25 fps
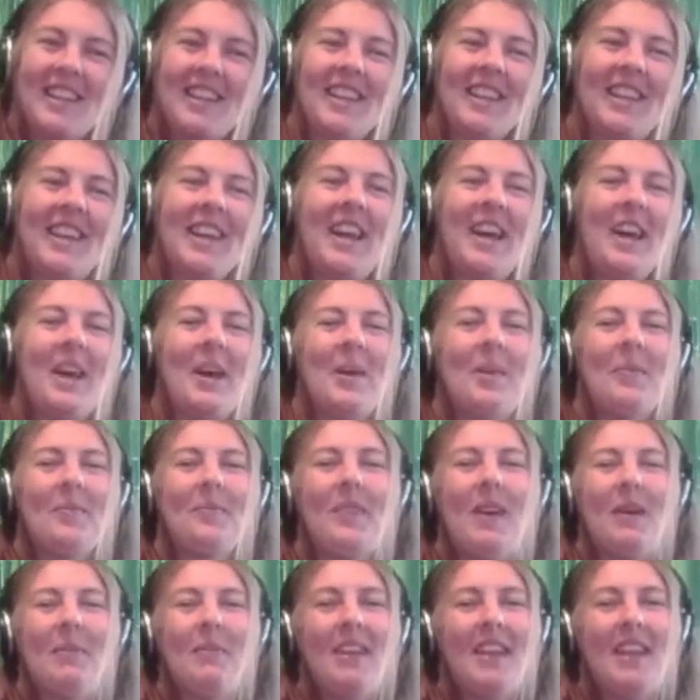
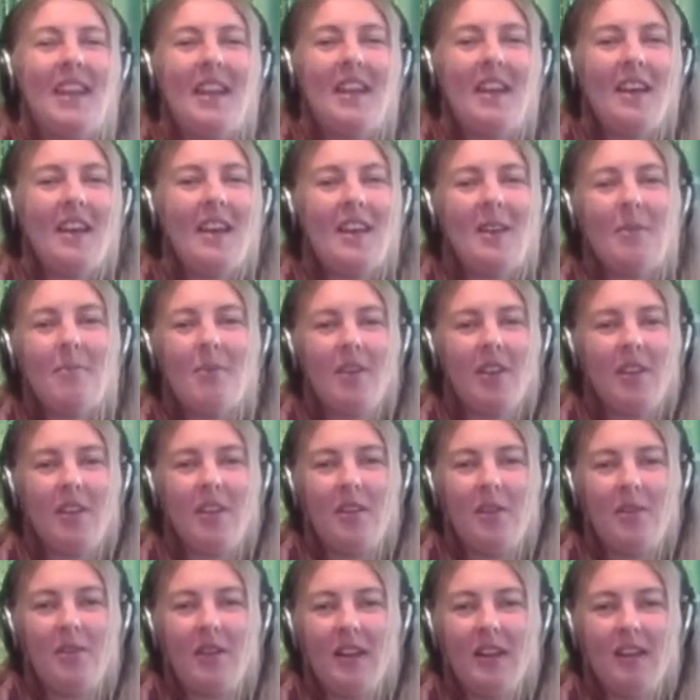I mean, anybody
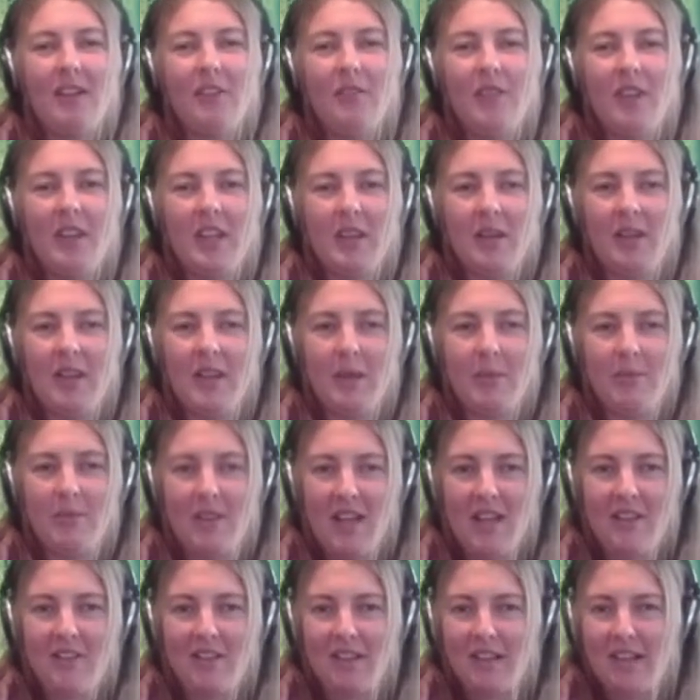who likes video games
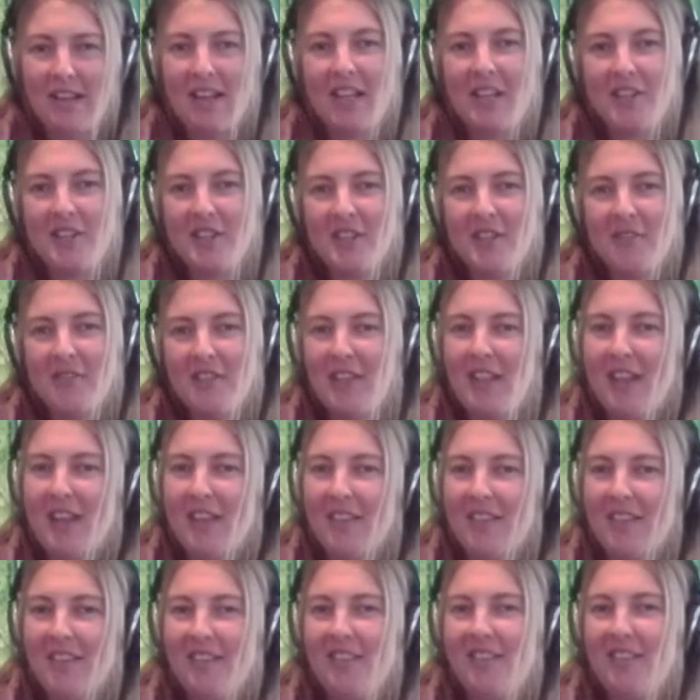has a collection of
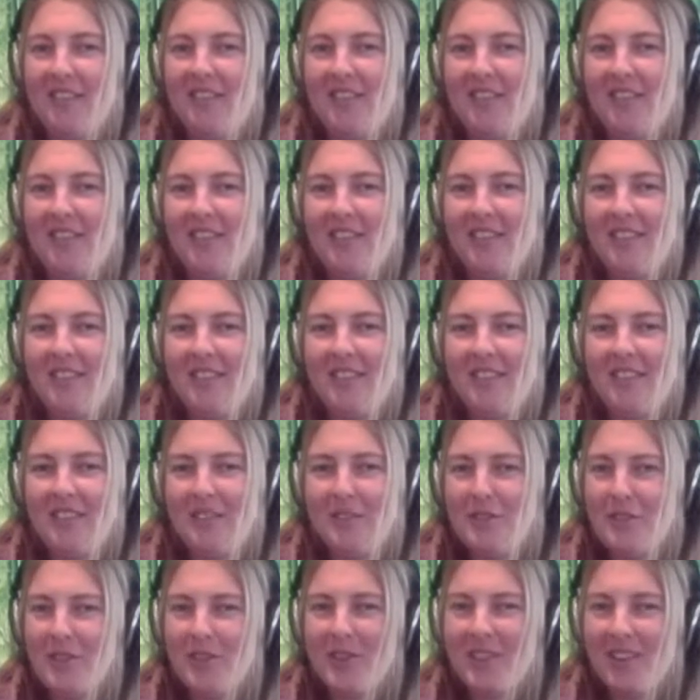DS's,
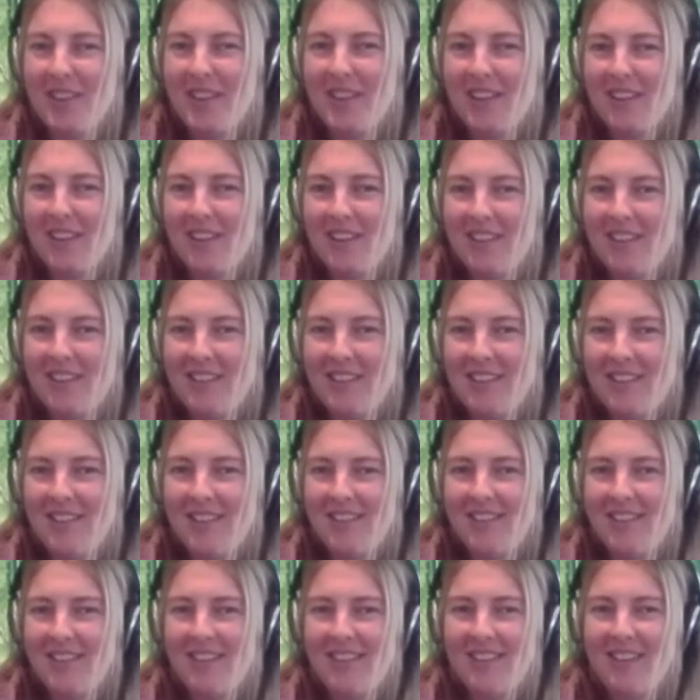surely.
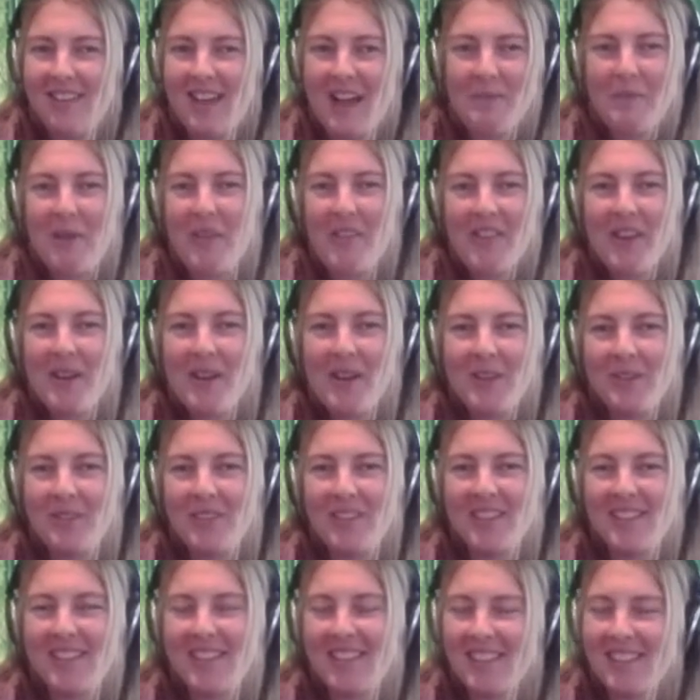I'm not the only
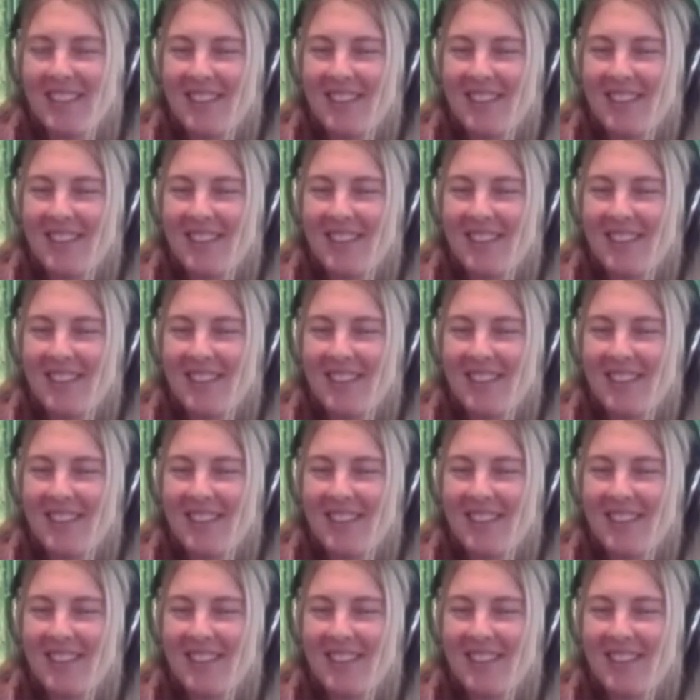one.